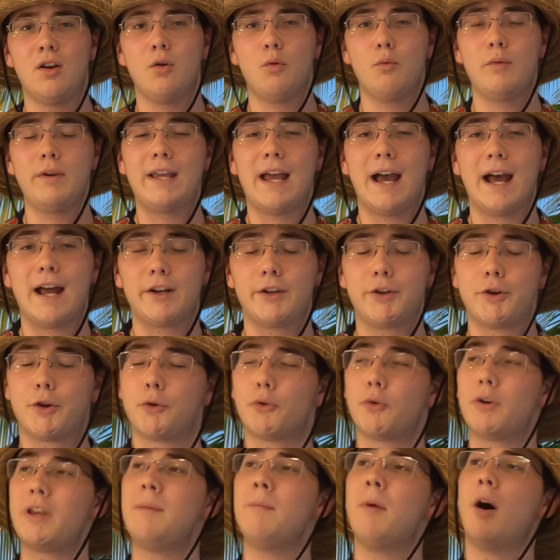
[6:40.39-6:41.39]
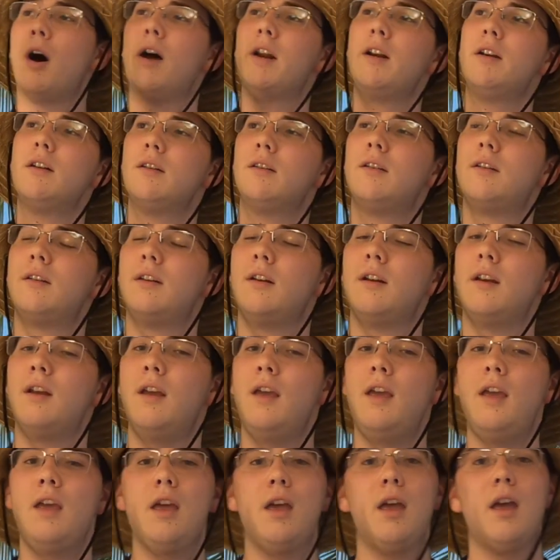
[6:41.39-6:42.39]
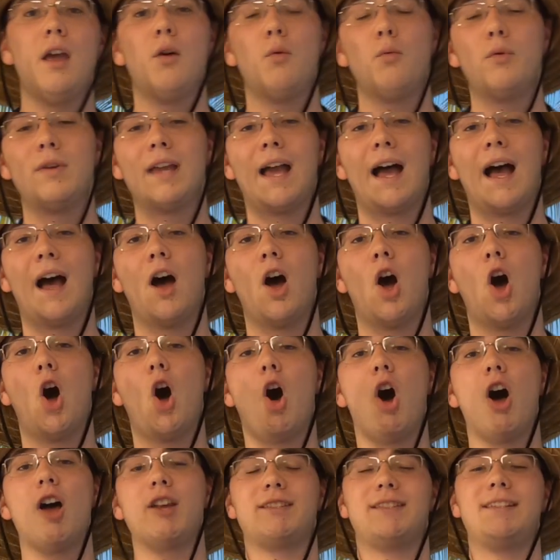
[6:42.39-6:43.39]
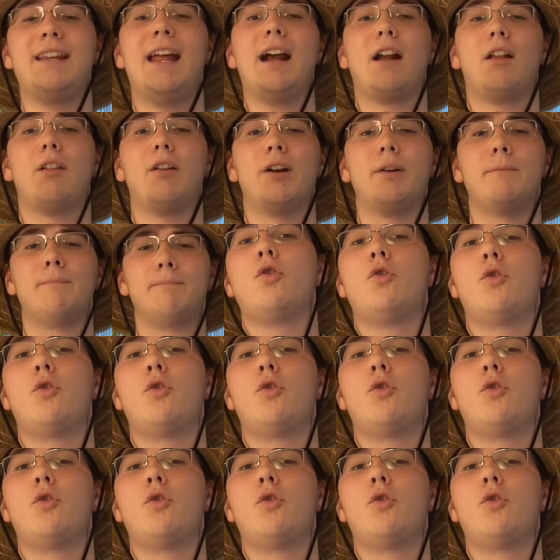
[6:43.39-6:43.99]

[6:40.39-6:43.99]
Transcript: We got Kareem Hunt, we got Austin Ekeler.